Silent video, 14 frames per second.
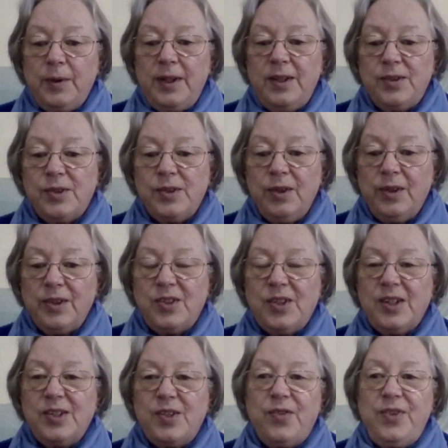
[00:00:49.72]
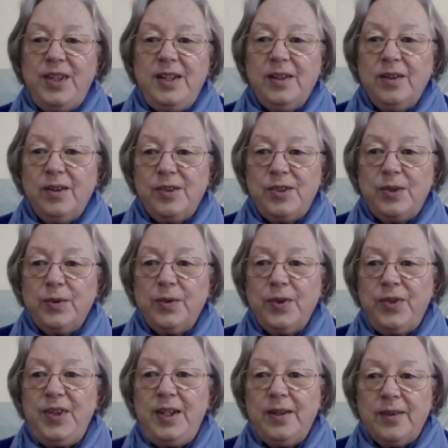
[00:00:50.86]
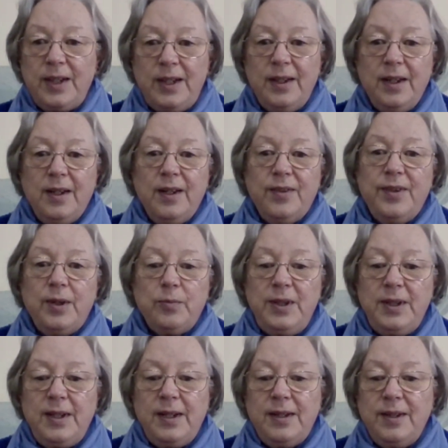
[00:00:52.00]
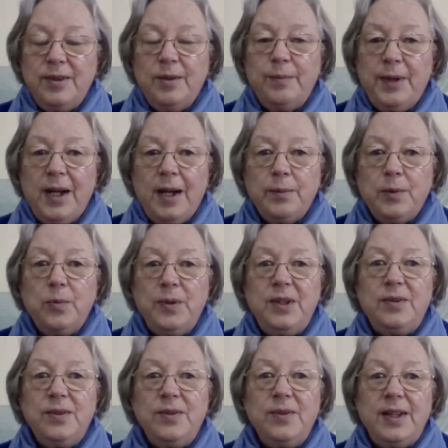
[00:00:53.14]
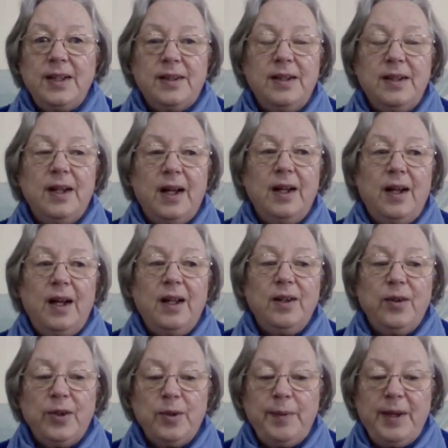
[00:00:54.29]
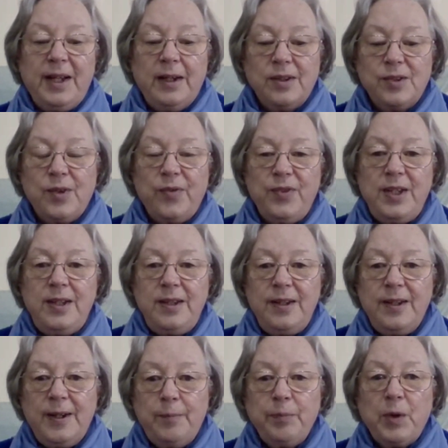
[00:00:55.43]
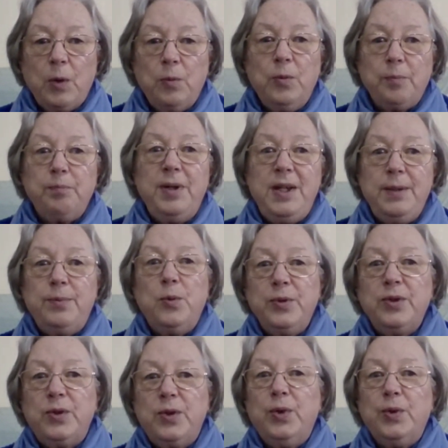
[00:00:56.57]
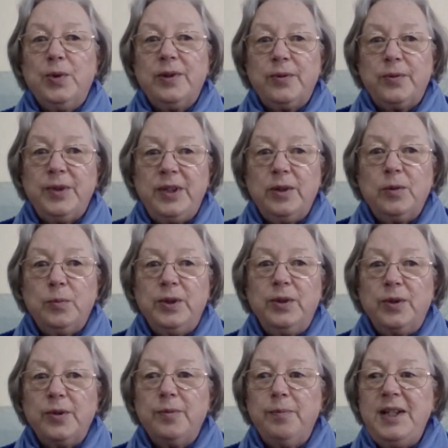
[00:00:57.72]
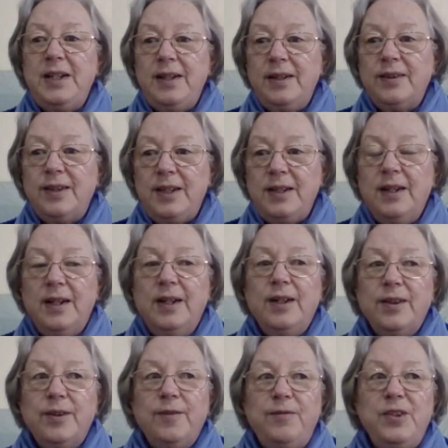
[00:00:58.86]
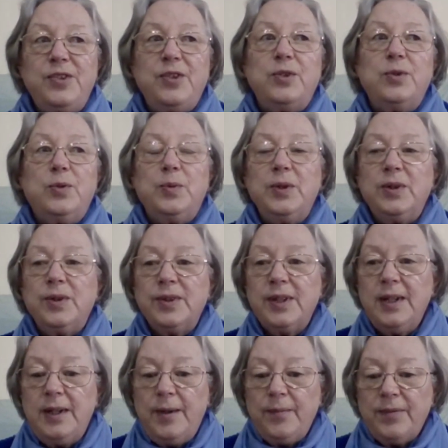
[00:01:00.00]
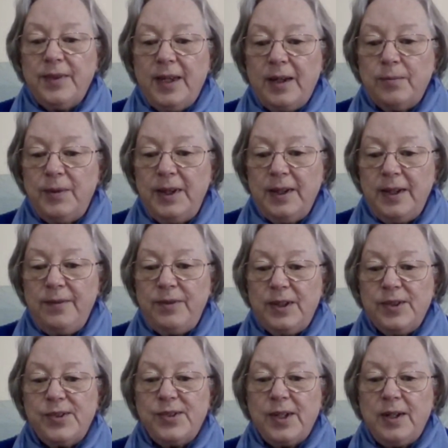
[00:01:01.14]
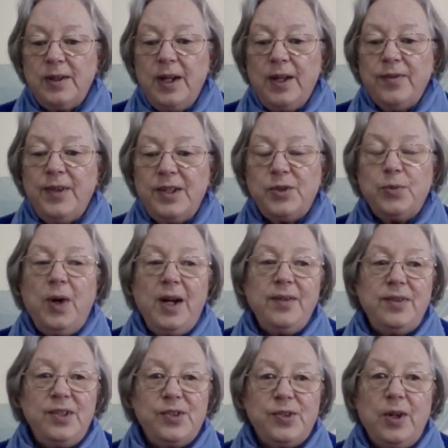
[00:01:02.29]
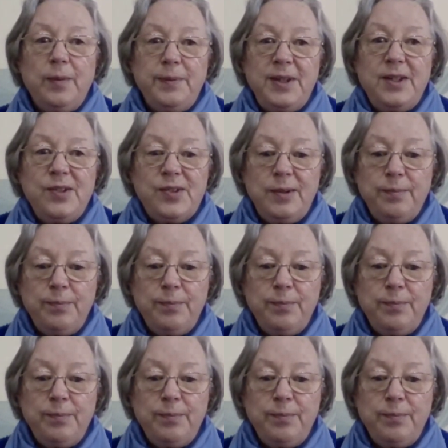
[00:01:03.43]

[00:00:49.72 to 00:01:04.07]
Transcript: It's not just theological theory that we get in the Bible. We do get a lot about the what people would call the real world, meaning the physical world that we live in. So that's why this topic is